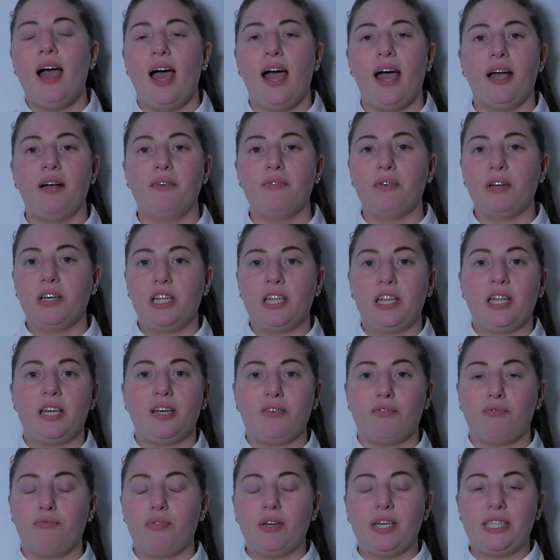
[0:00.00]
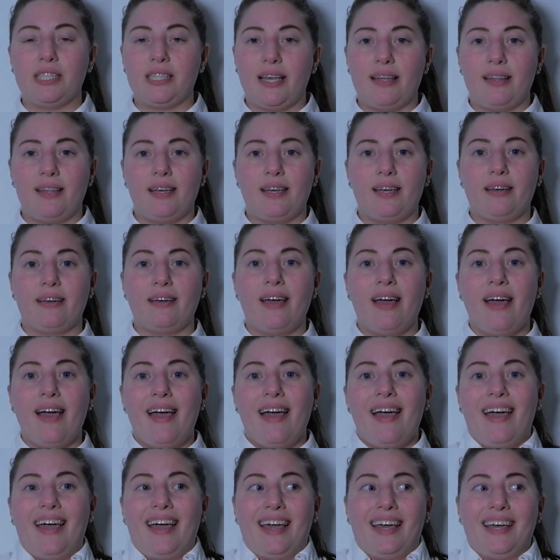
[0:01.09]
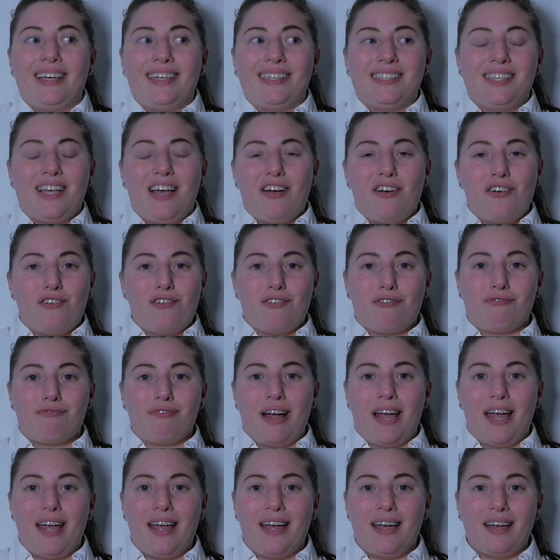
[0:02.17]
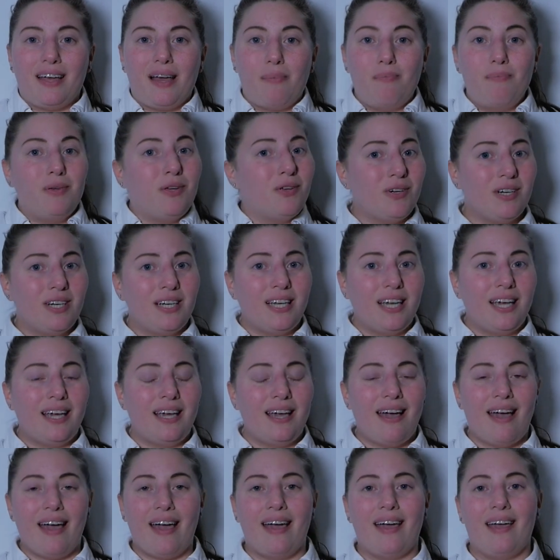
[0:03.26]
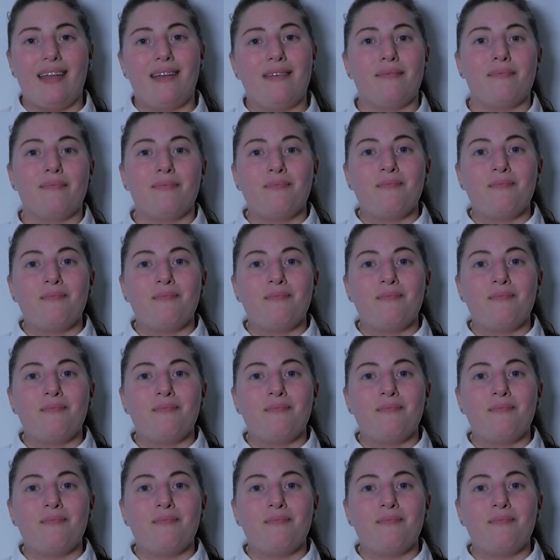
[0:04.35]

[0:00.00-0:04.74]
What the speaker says: I really think reselling is a great community, and